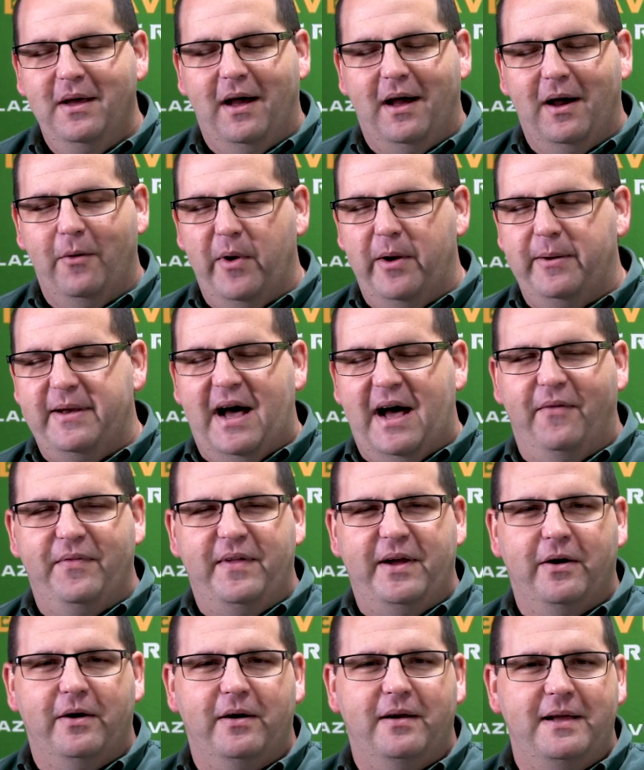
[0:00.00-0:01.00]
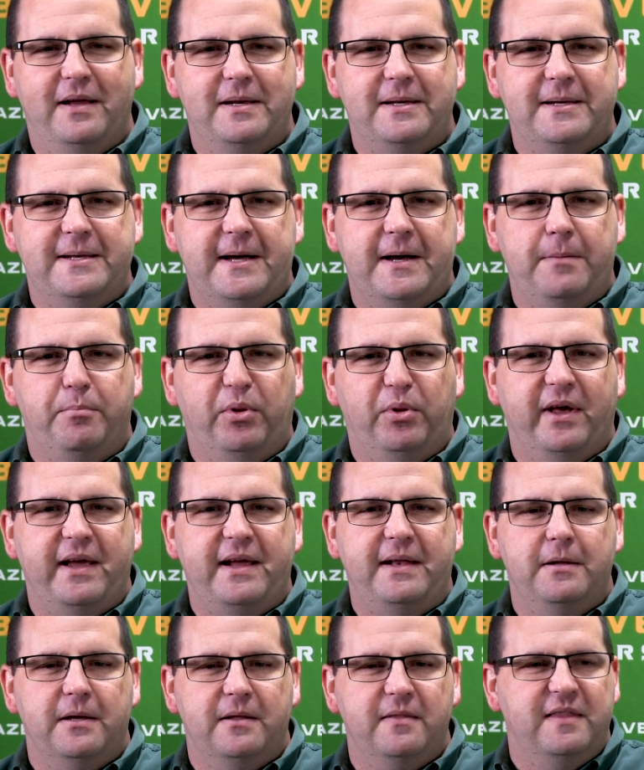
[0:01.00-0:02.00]
I went down there and
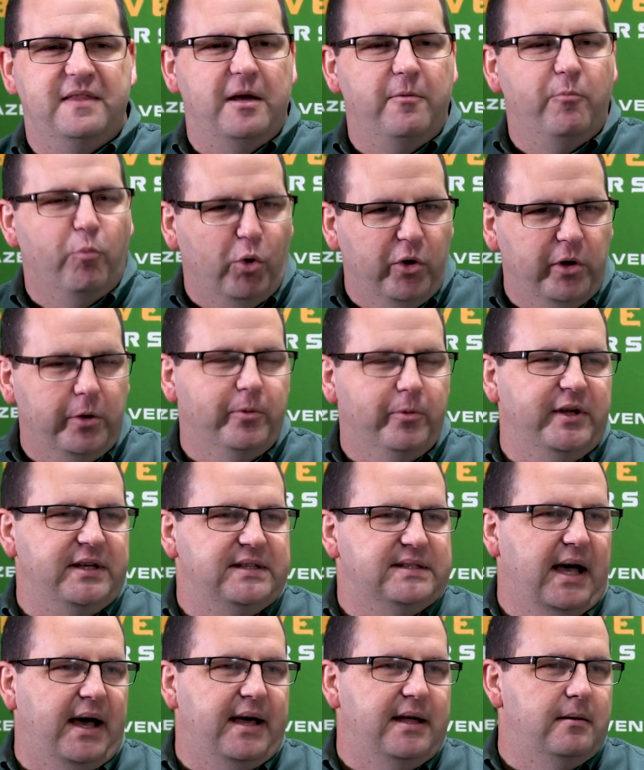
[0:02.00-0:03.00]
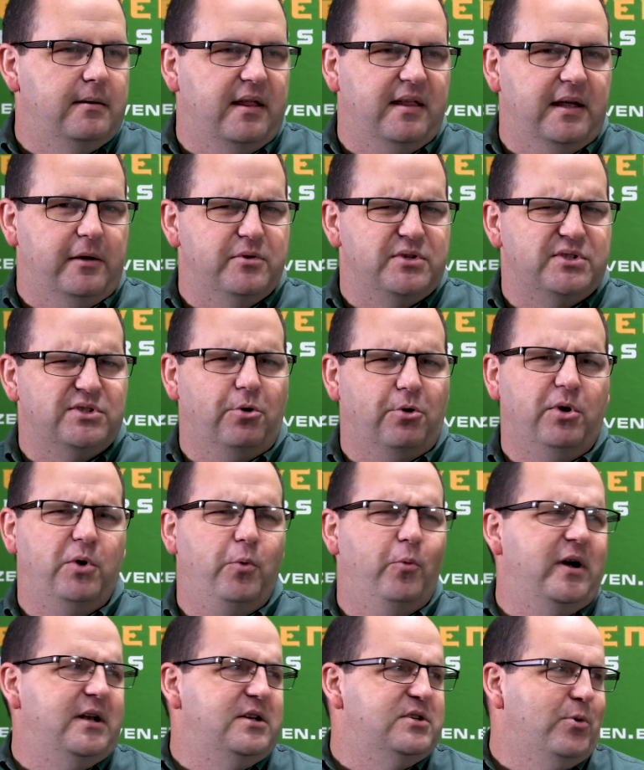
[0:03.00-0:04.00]
played them really, really tight. I think it was
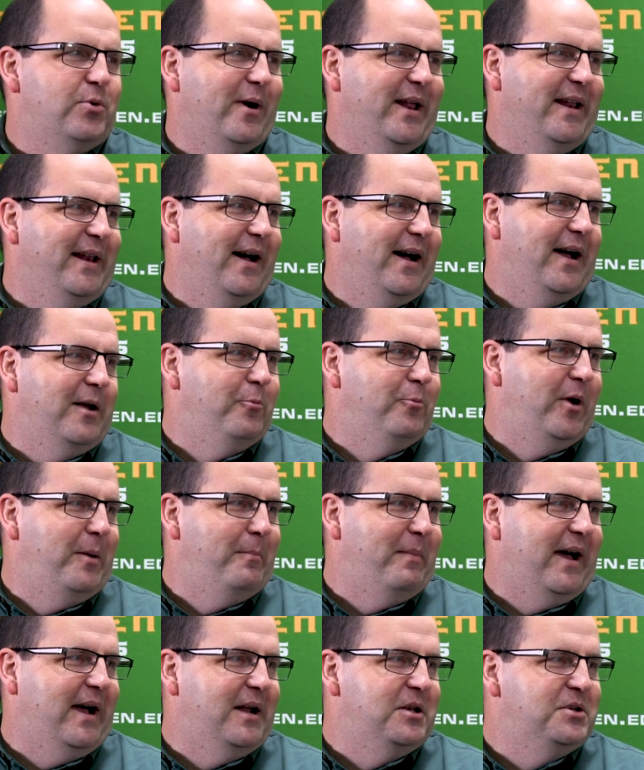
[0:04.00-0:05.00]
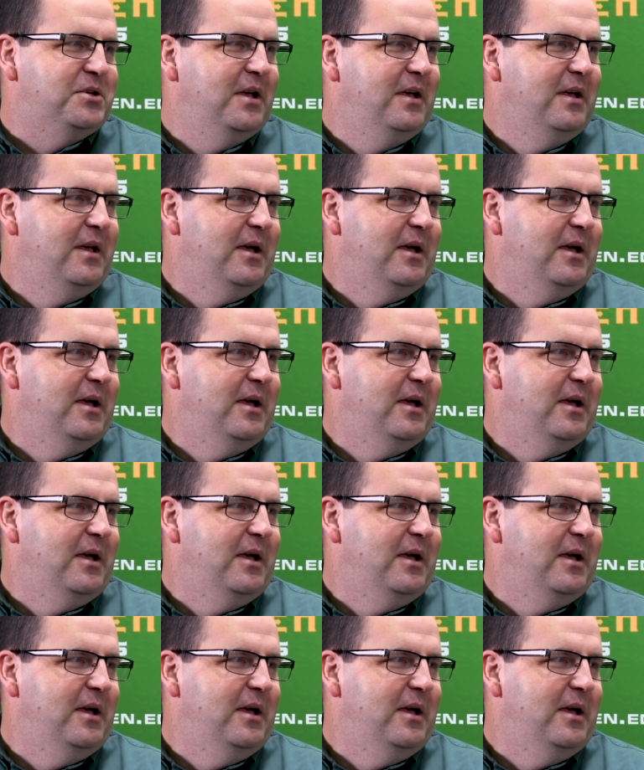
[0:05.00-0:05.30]
31-29 one match.